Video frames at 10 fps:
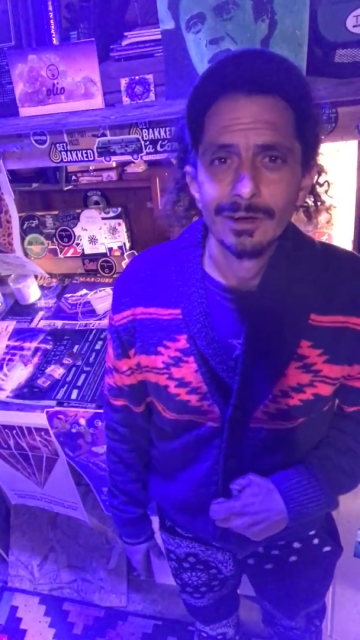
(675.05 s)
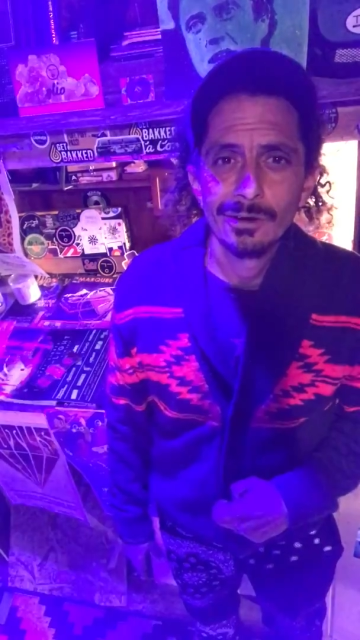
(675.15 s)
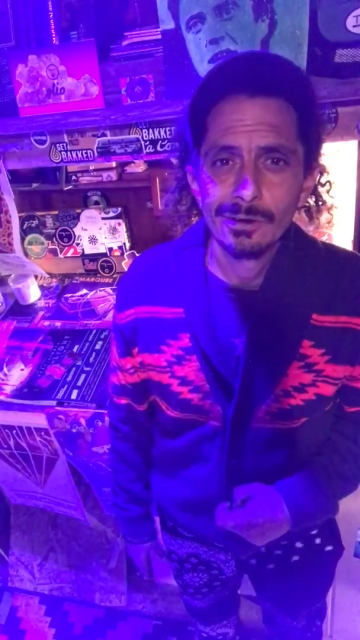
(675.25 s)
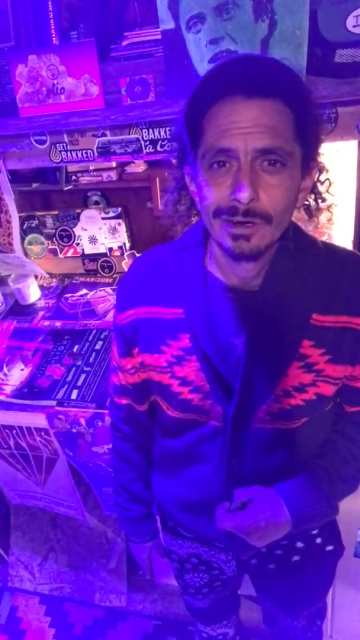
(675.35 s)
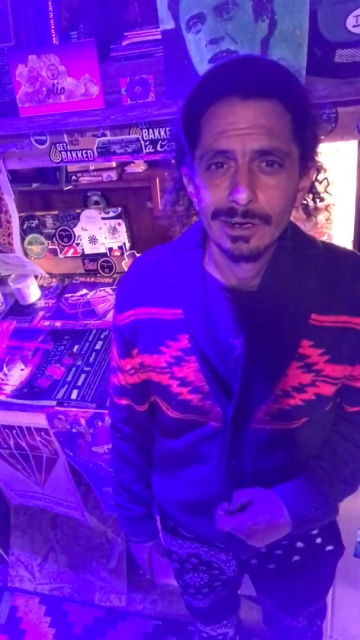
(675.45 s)

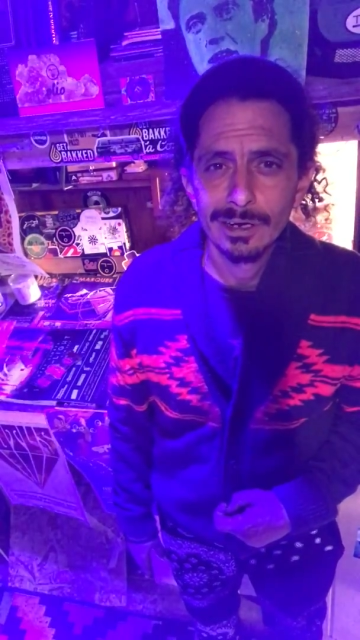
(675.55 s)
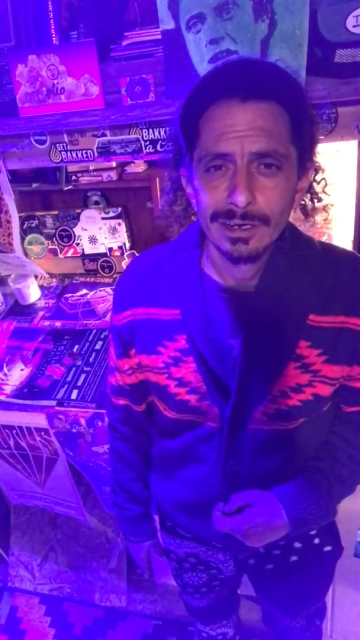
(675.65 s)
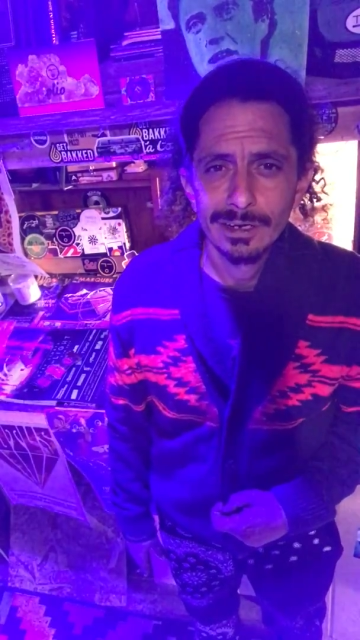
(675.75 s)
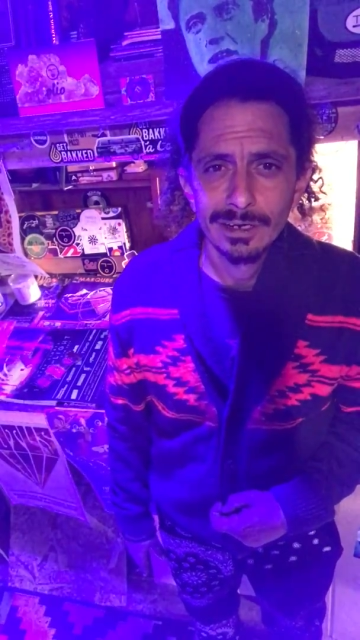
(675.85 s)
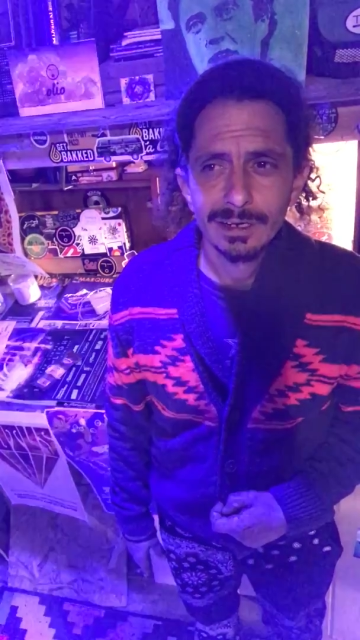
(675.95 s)
or
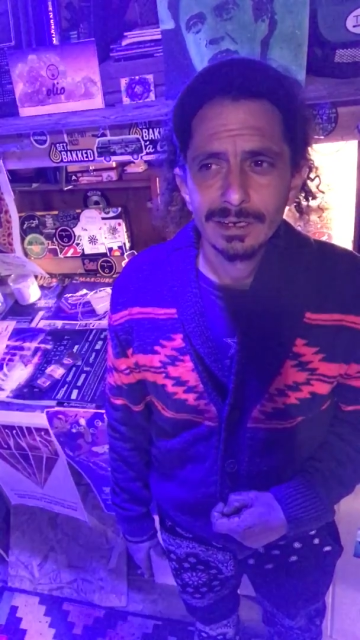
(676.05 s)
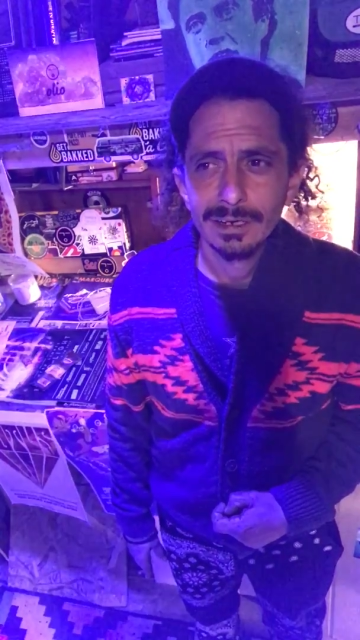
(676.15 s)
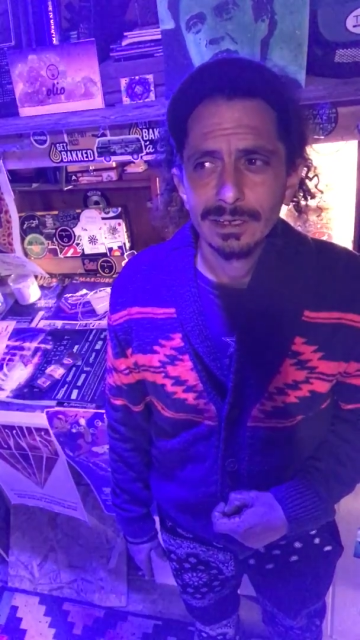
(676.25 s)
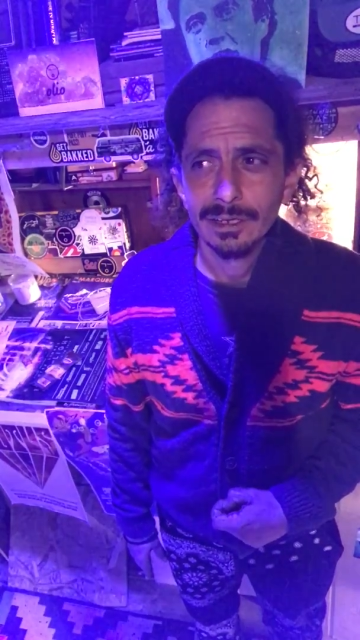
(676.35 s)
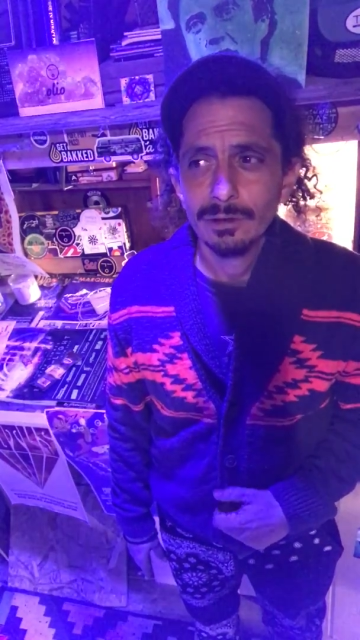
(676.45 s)

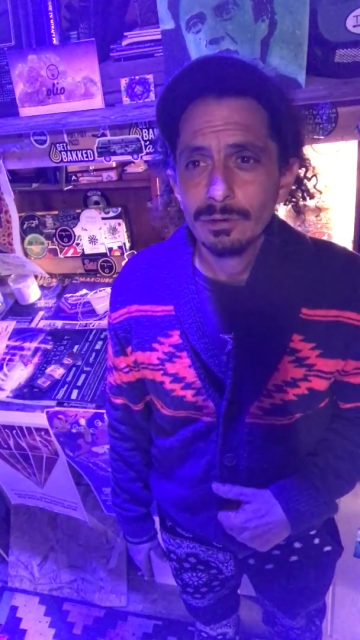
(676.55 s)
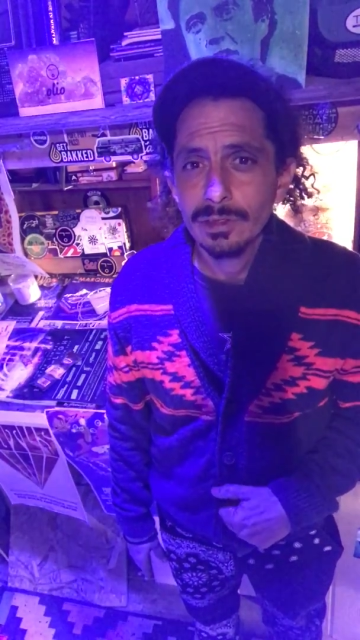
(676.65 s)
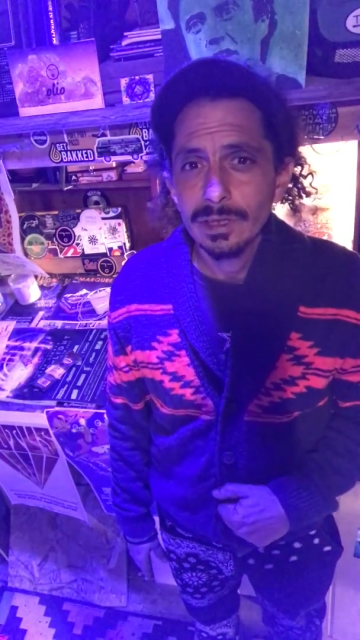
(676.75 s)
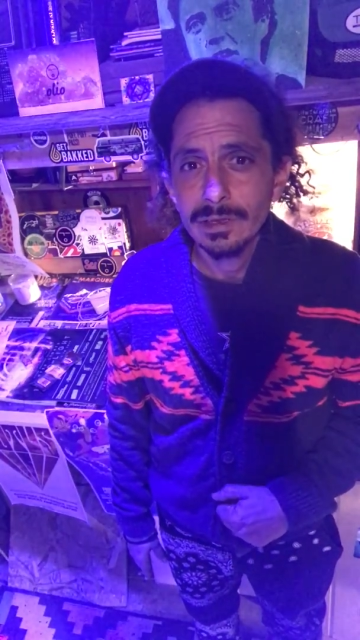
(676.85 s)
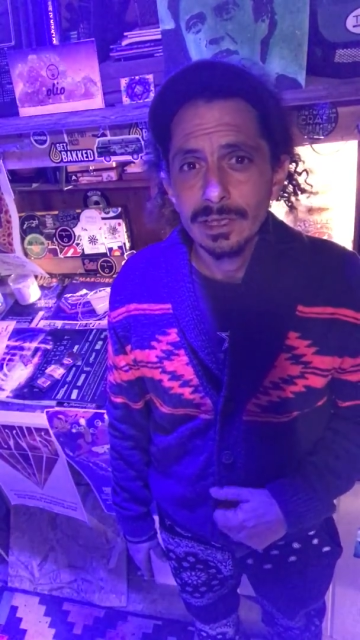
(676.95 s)
you
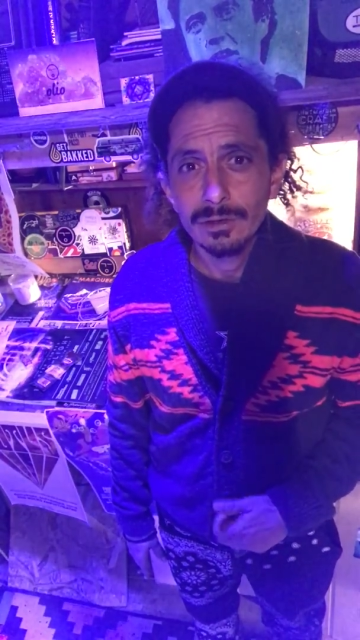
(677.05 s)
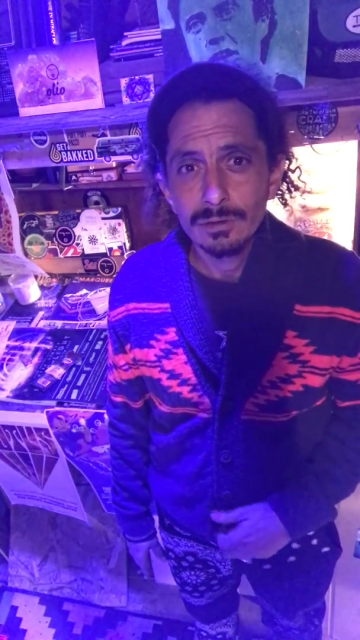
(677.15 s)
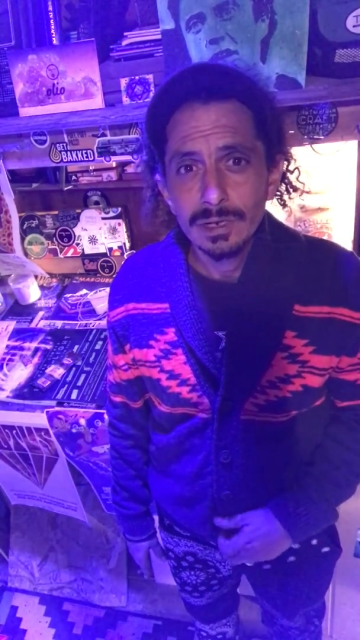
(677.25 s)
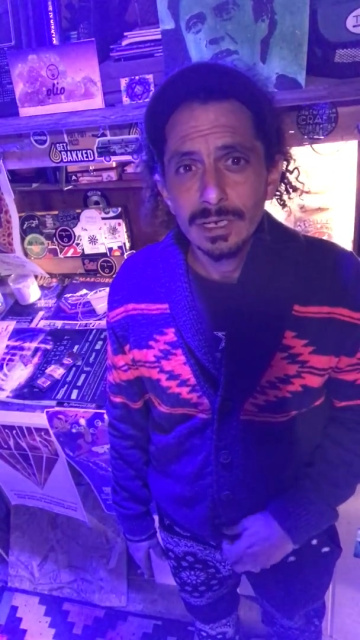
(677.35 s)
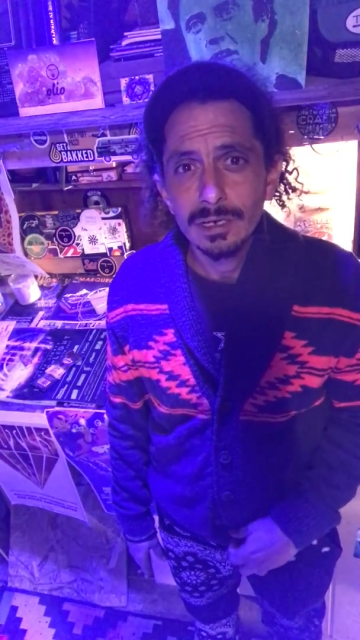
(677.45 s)
think that you
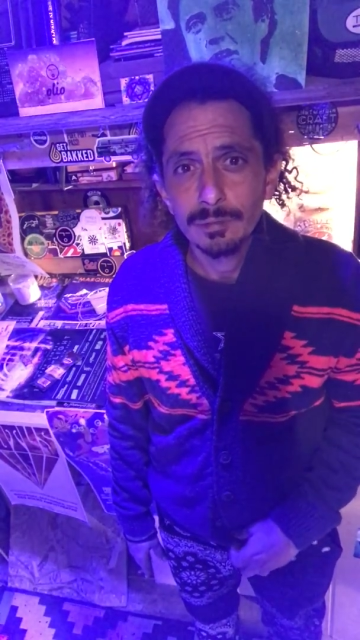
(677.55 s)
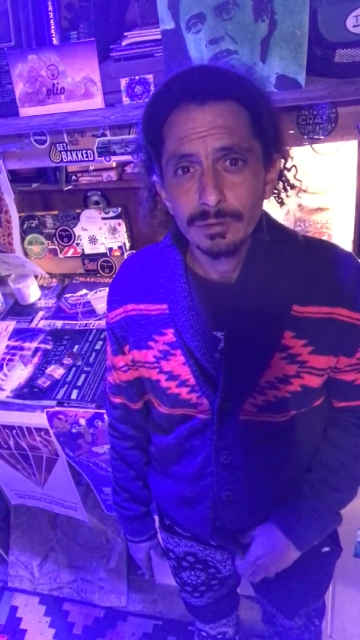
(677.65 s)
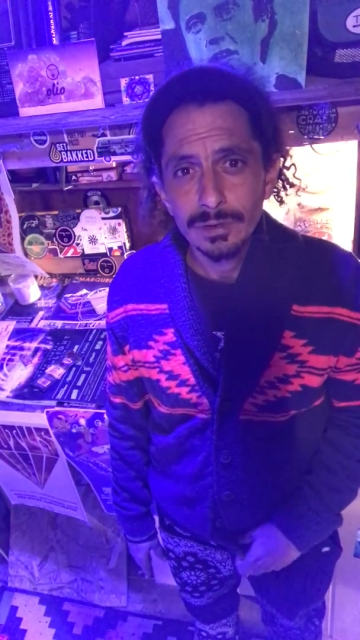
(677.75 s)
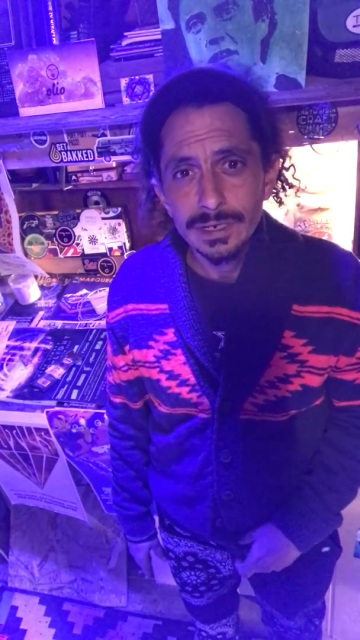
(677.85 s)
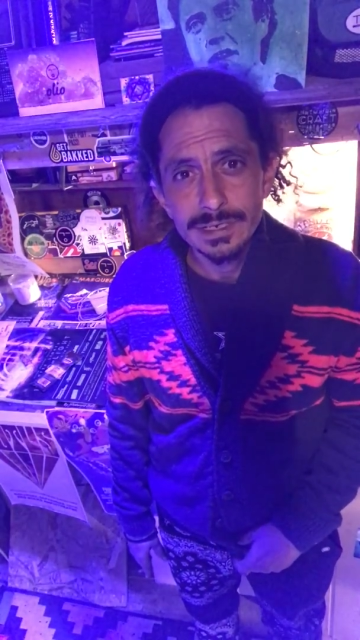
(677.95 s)
need a
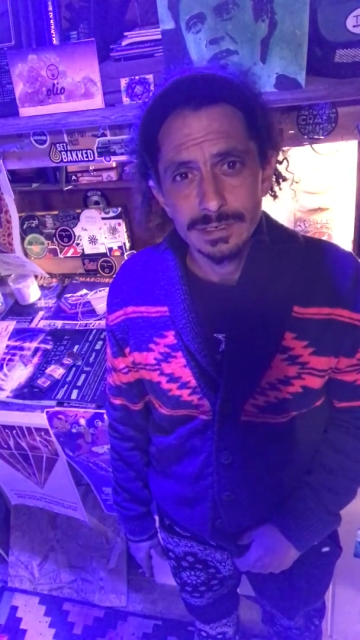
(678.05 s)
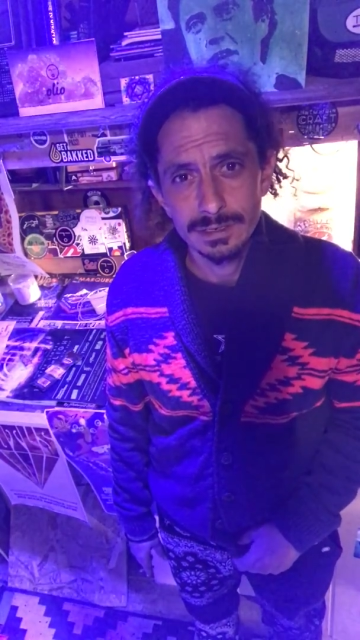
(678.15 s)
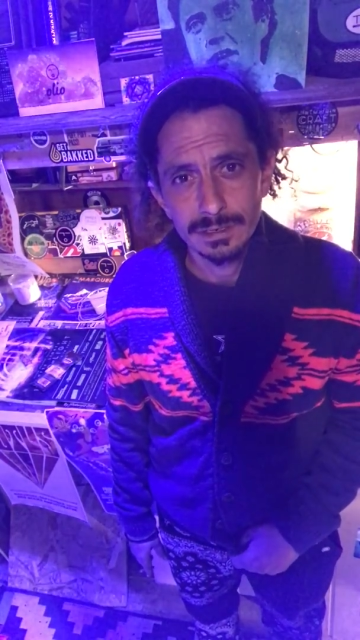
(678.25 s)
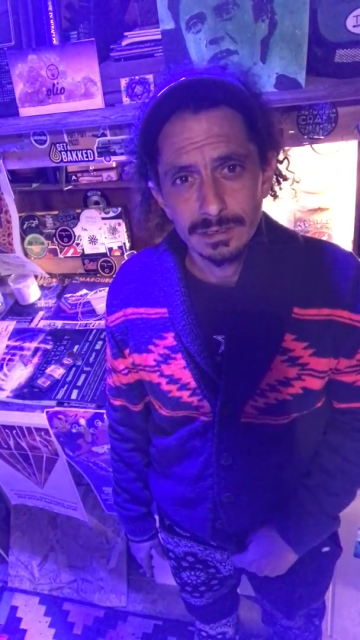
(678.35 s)
priest